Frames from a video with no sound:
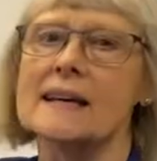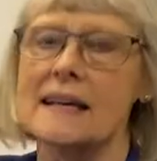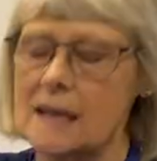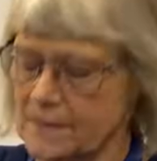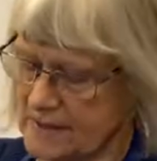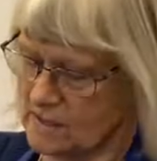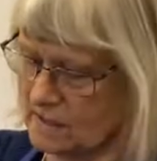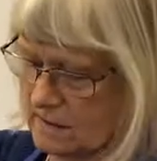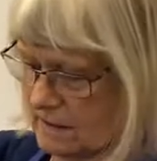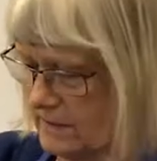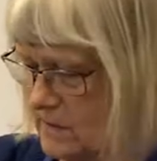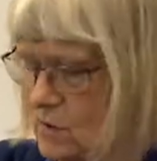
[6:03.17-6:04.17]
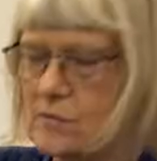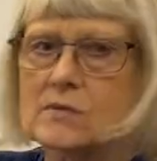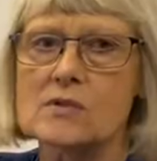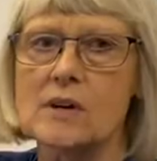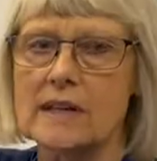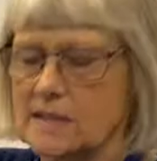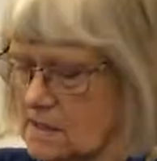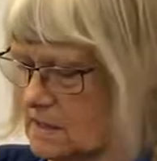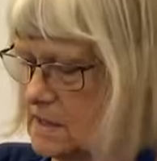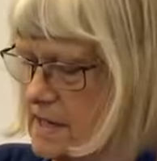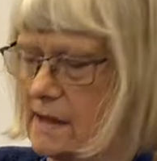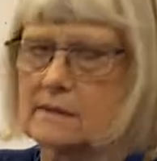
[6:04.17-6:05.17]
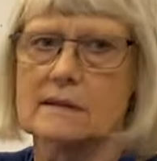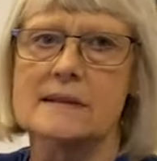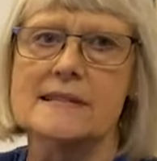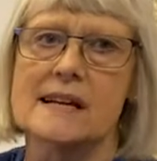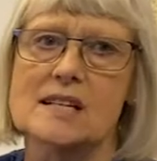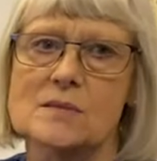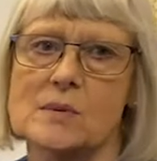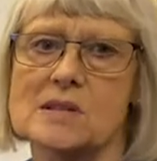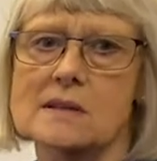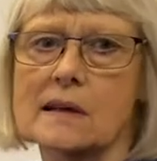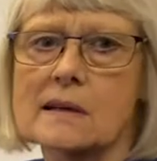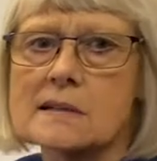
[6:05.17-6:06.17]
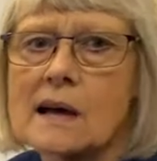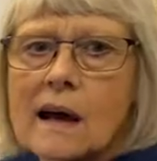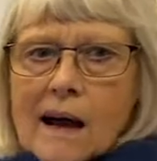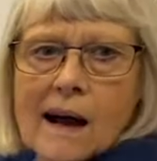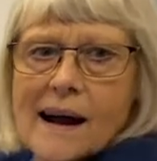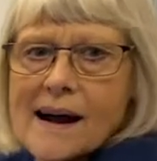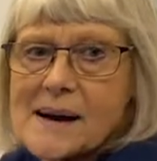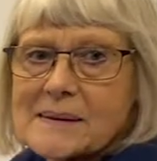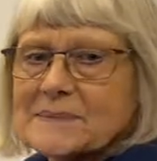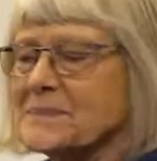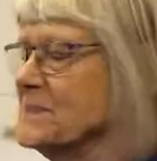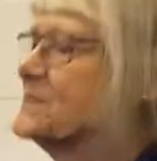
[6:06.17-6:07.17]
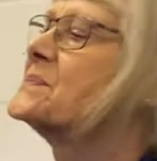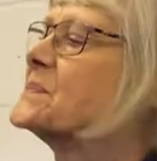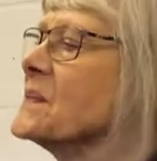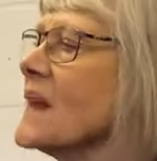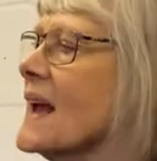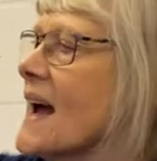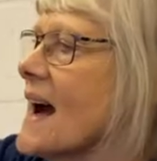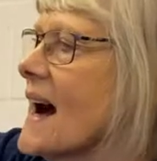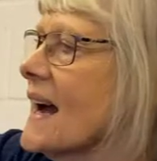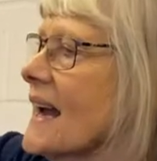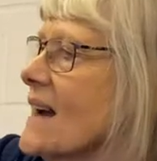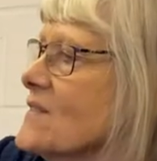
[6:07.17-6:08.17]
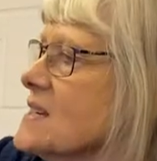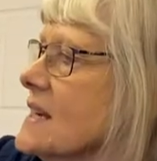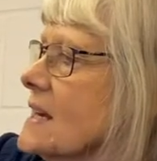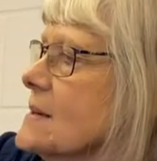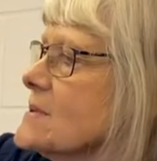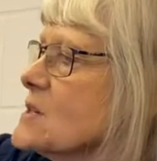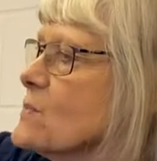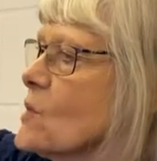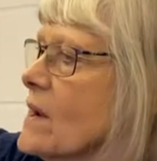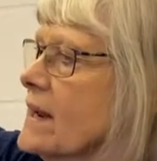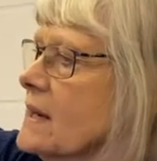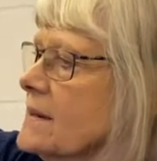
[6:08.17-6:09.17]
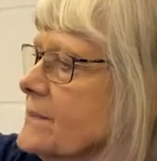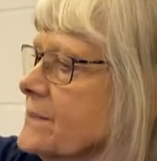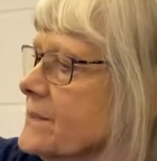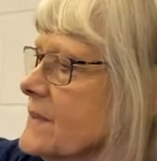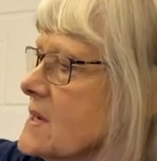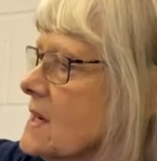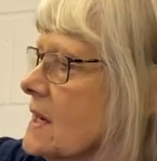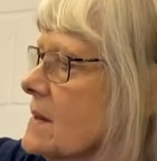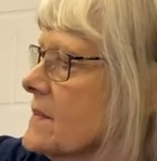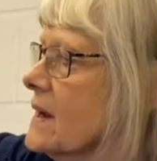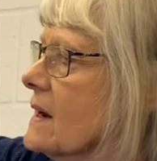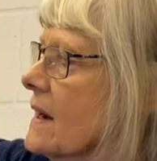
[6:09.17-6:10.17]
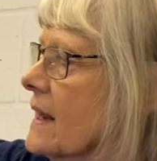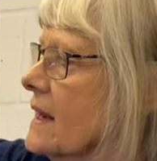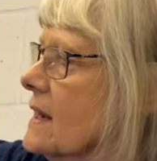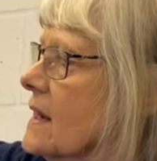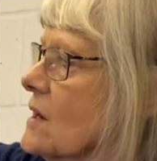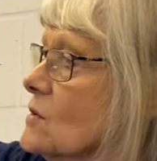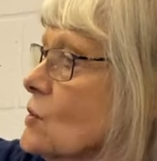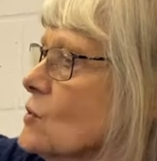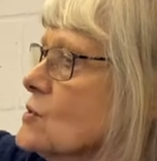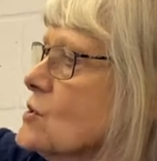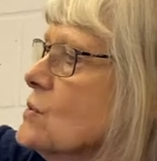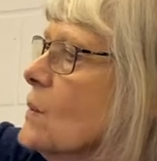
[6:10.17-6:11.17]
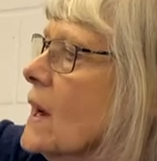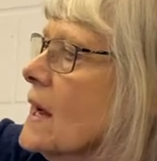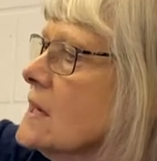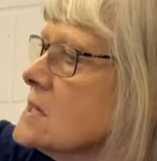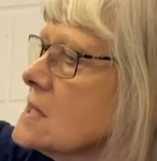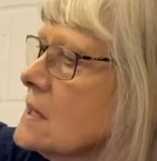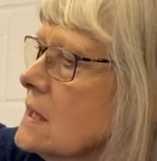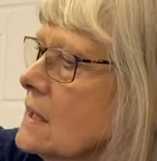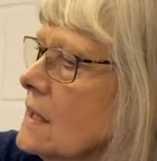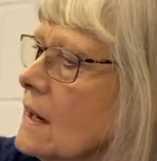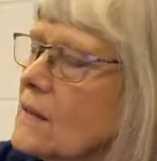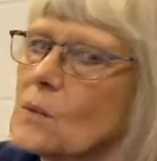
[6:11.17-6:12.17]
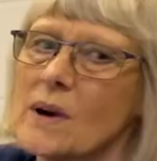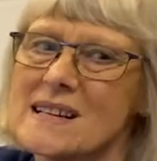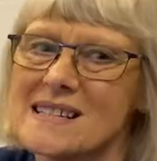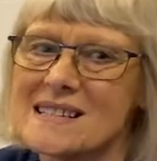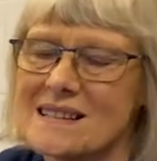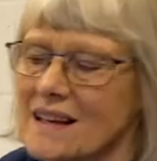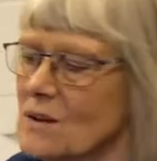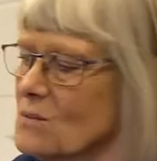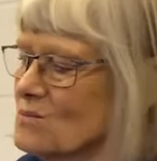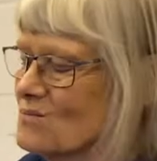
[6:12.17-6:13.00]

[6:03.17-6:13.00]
keep this, I'm not trying to sell Sainsbury's things. I have to keep spraying to keep the clay not too wet, otherwise it's like